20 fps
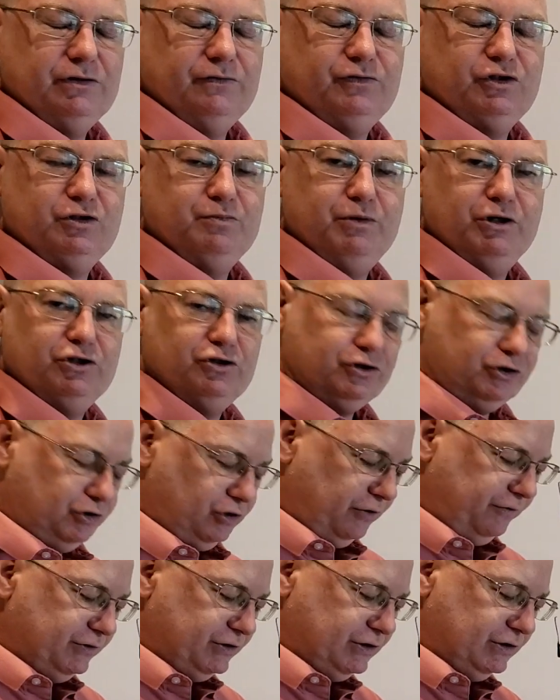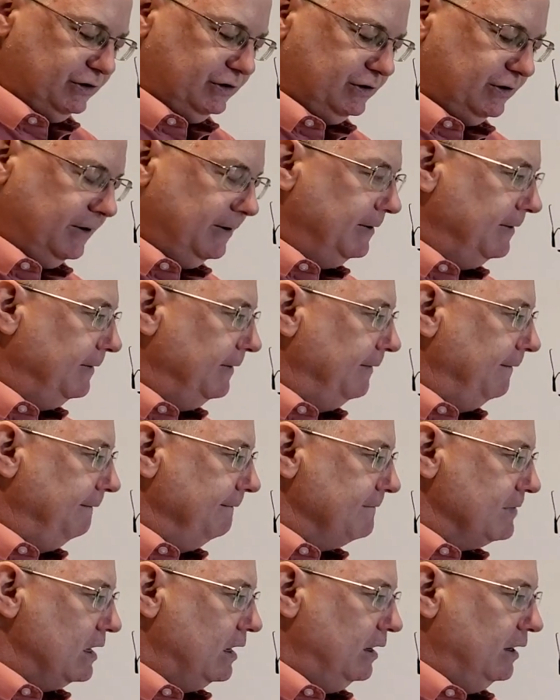of Special Services,
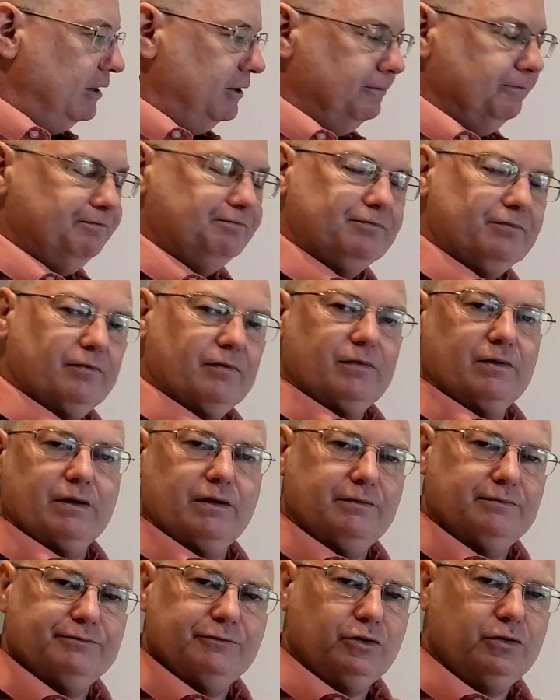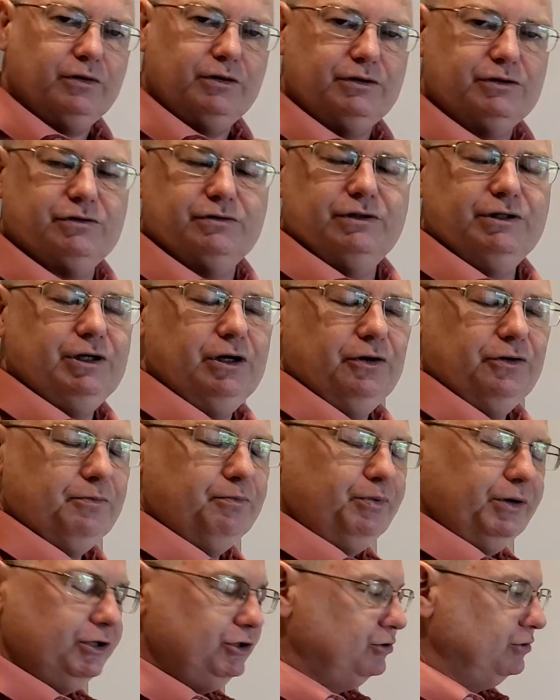or
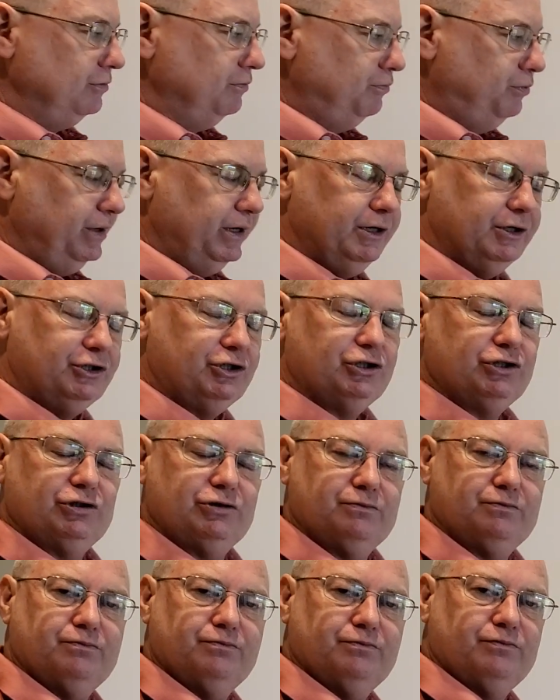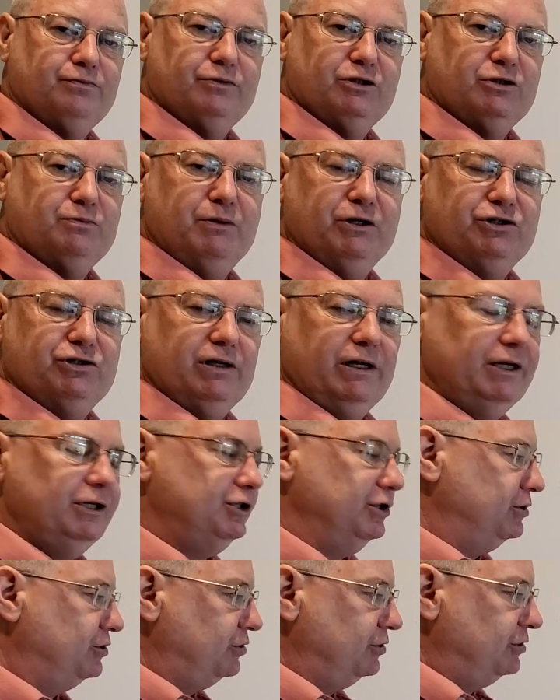the British Special
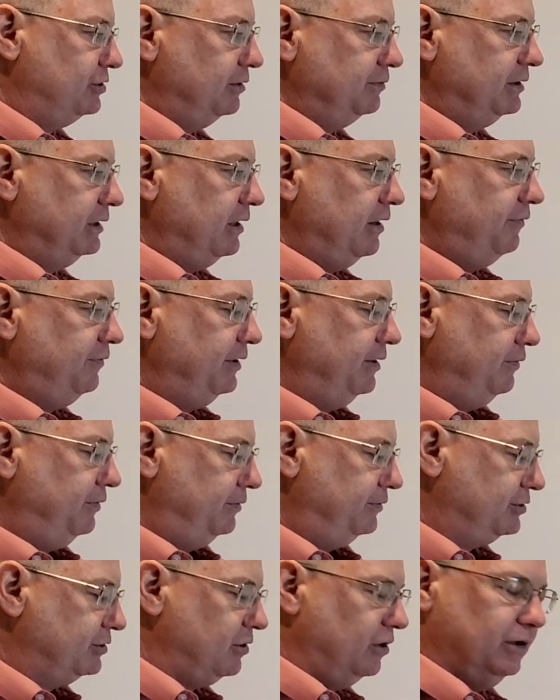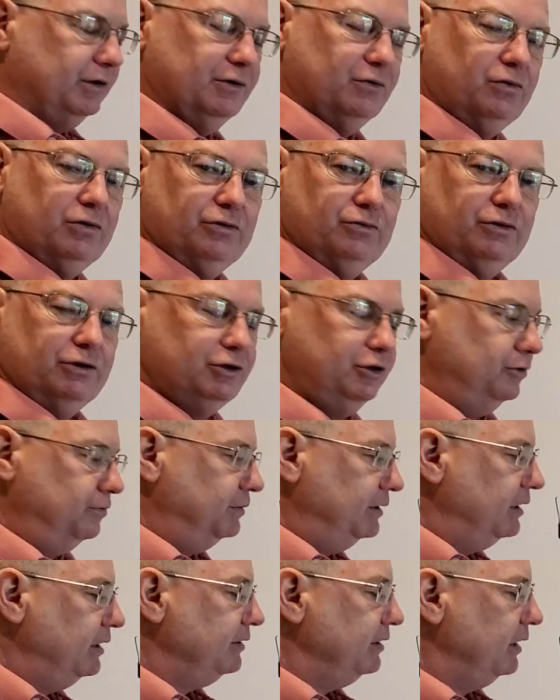Agents or something. I forget what it was called in World War II.
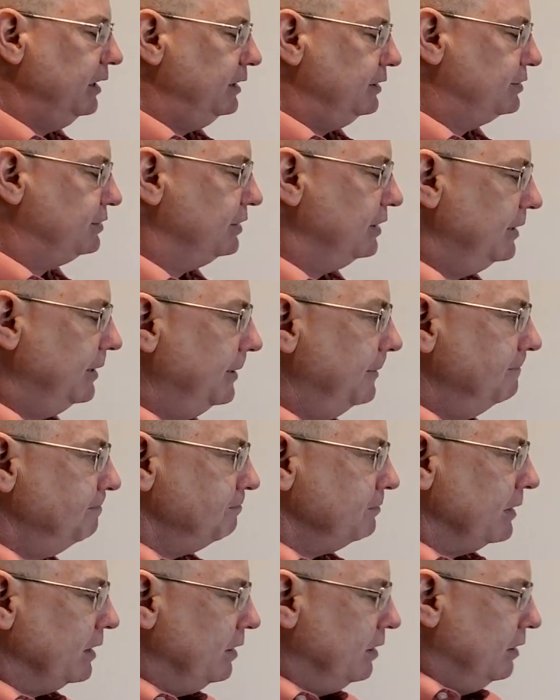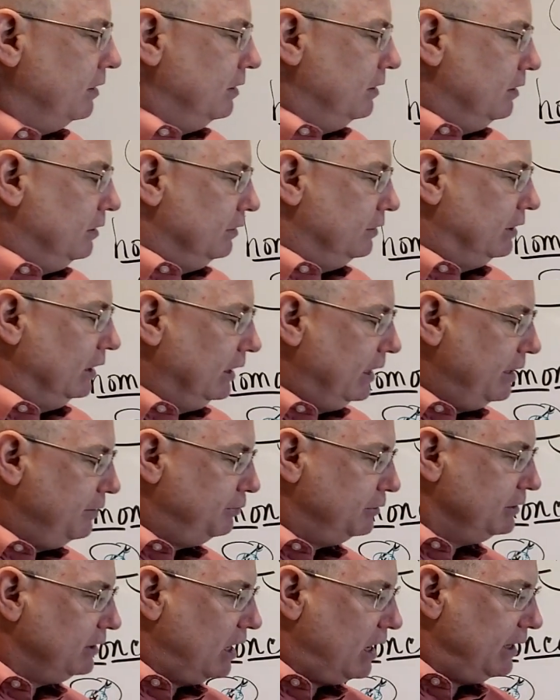But nonetheless, the
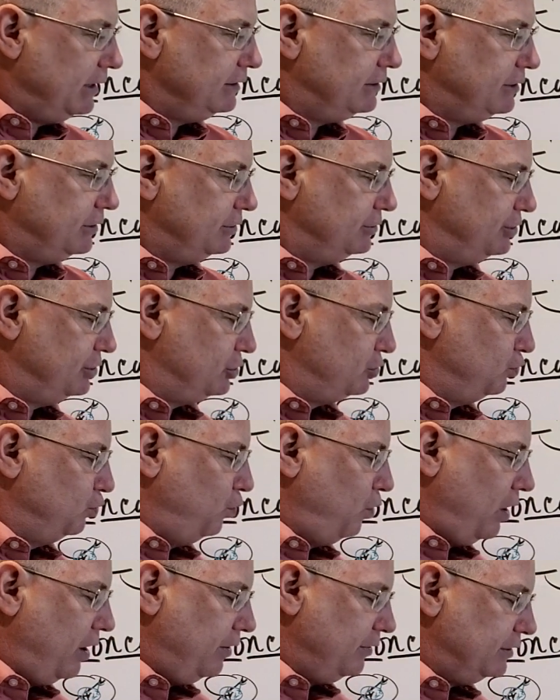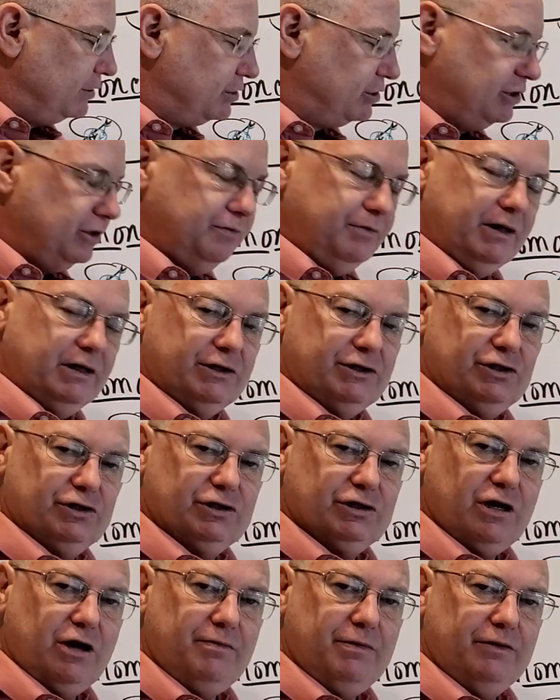labeled line tells us where the stimulus is
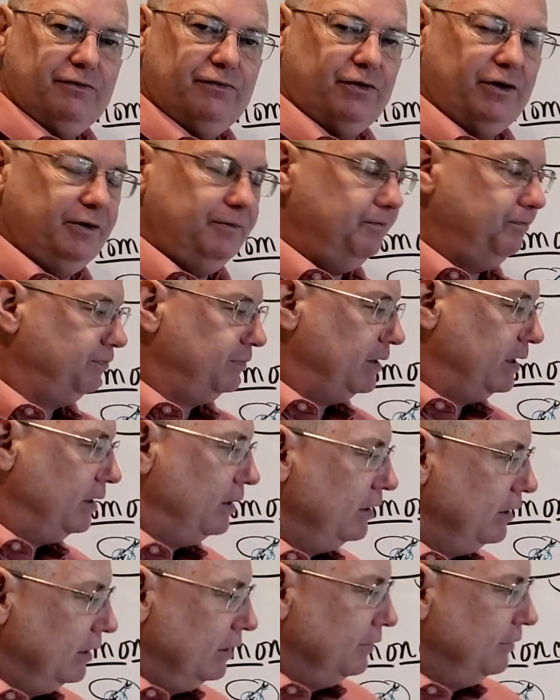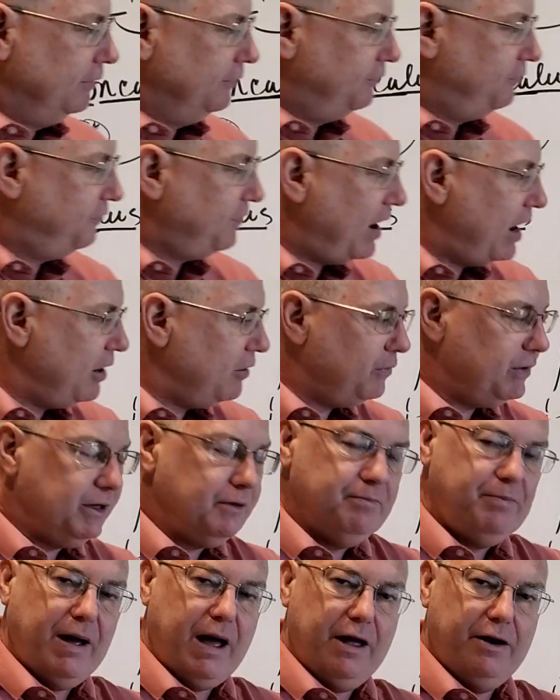coming from. The
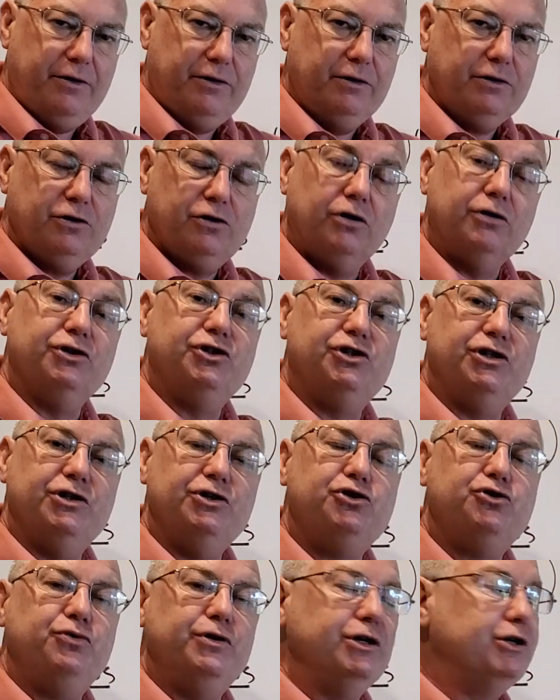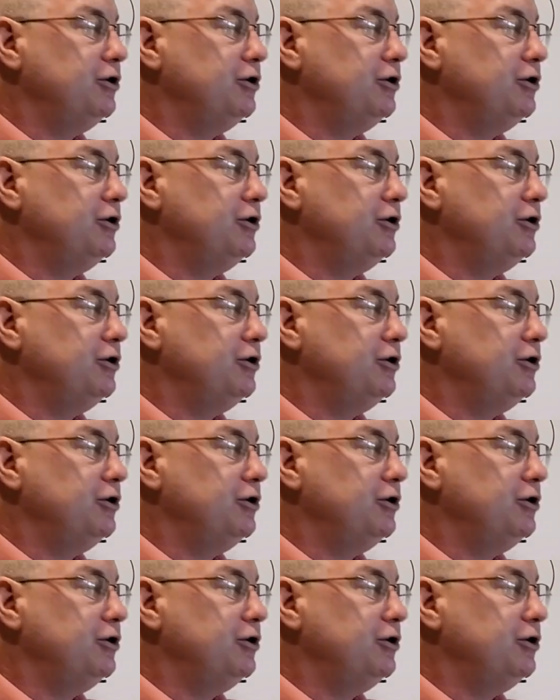firing pattern, called sensory